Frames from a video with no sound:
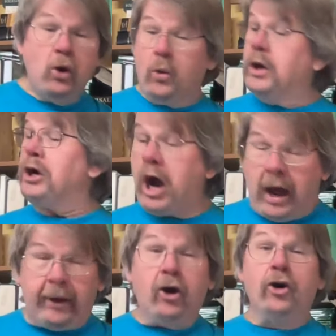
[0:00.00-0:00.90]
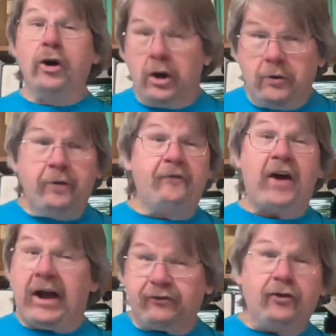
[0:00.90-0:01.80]
We gotta hurry. The
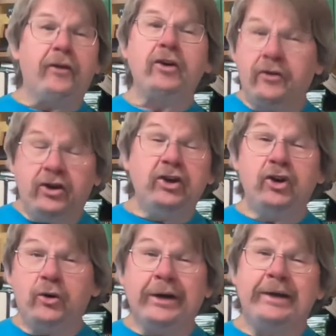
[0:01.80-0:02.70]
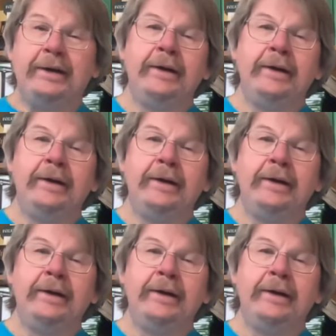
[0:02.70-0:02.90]
faster that you do it.